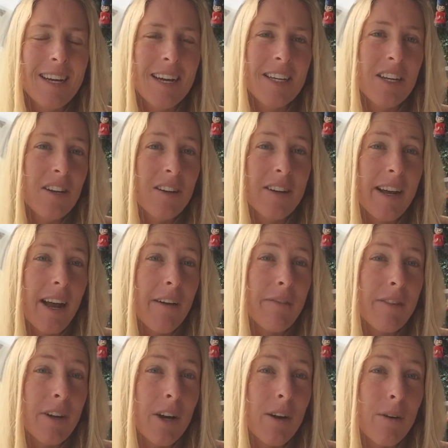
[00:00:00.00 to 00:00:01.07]
a 1.5 years
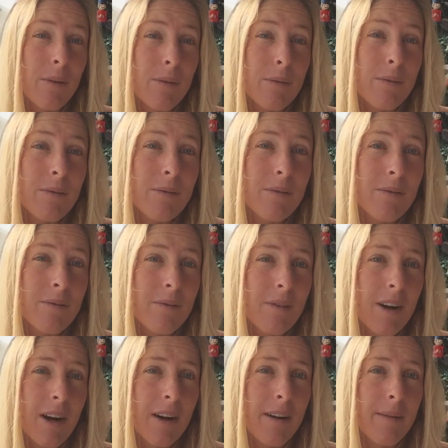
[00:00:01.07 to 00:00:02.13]
ago,
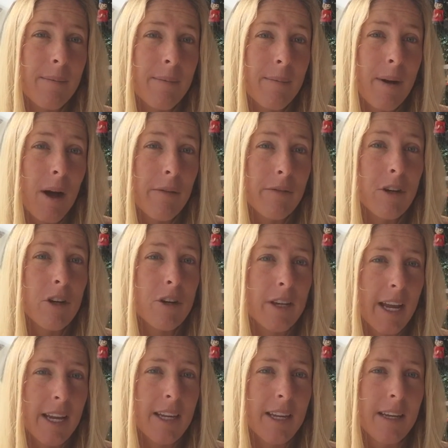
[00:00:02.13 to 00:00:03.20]
of
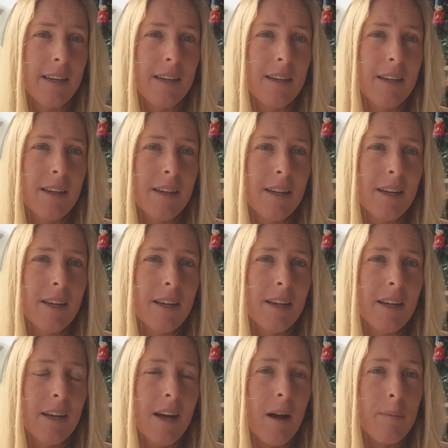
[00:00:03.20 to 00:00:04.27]
creating
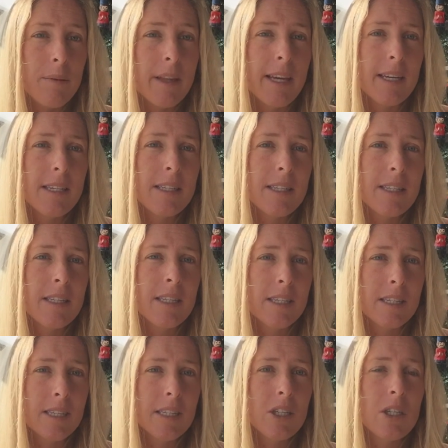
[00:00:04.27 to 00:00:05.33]
a place, a
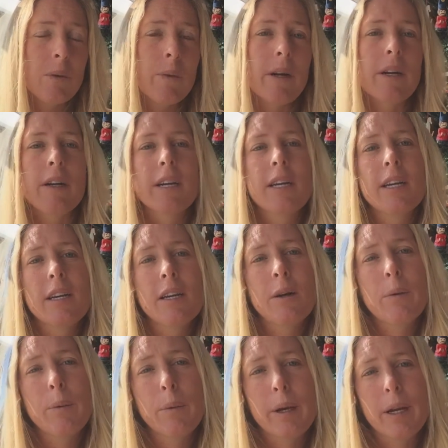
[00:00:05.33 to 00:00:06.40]
sanctuary
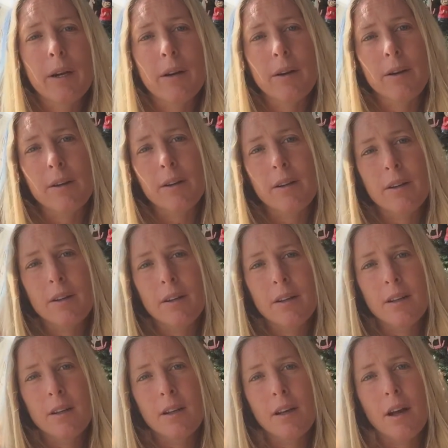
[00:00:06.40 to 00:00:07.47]
where
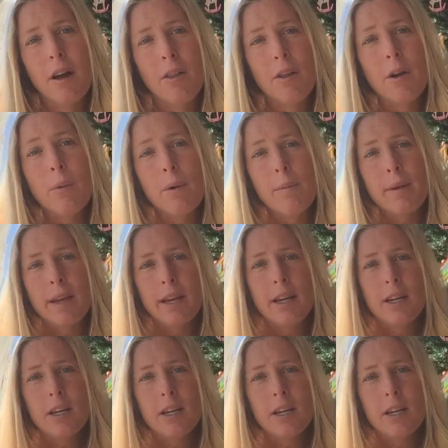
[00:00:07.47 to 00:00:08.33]
other women